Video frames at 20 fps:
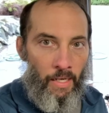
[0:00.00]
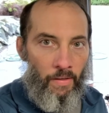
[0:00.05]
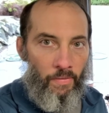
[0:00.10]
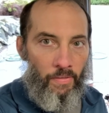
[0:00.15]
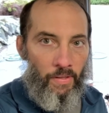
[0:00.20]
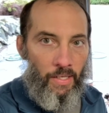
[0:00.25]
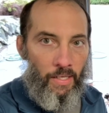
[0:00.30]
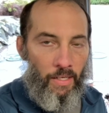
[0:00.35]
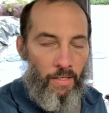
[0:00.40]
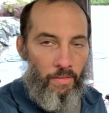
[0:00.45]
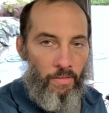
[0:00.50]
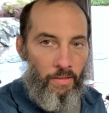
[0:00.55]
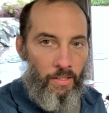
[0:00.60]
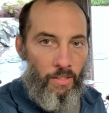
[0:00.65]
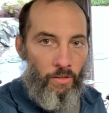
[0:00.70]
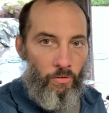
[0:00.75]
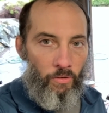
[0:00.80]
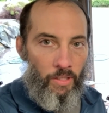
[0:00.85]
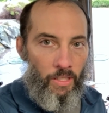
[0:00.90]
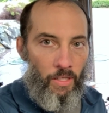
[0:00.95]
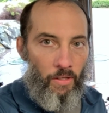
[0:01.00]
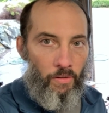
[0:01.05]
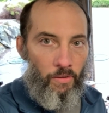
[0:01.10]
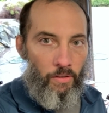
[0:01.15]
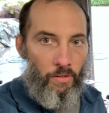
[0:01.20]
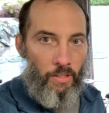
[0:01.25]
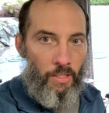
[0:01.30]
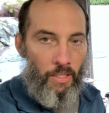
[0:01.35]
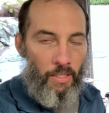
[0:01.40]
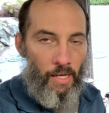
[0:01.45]
then the only
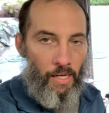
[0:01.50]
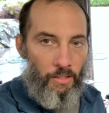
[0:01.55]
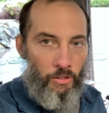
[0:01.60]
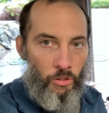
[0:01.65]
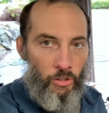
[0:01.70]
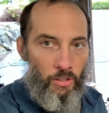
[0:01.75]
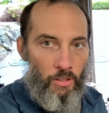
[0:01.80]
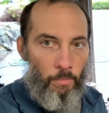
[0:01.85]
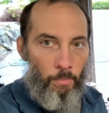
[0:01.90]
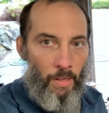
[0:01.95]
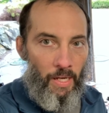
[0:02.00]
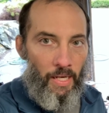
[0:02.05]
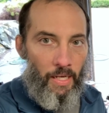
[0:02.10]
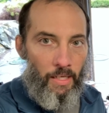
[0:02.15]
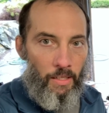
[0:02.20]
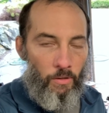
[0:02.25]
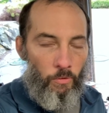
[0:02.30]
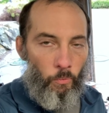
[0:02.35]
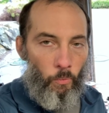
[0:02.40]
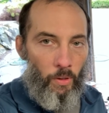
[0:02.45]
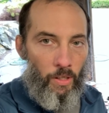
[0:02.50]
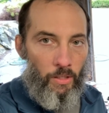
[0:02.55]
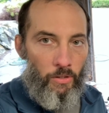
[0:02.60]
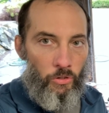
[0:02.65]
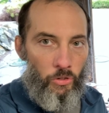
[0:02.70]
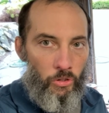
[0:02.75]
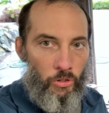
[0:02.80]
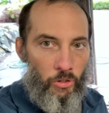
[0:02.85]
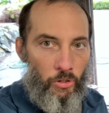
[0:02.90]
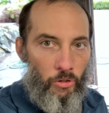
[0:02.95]
other connection to make
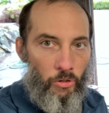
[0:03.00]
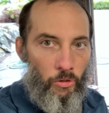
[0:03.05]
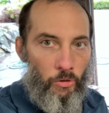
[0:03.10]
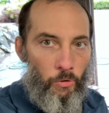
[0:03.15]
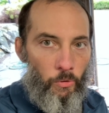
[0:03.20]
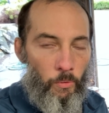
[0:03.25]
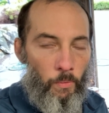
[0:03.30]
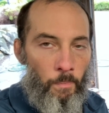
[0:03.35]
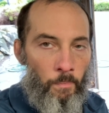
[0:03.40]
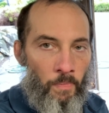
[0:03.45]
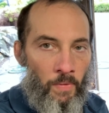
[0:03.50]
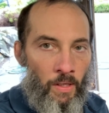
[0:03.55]
was to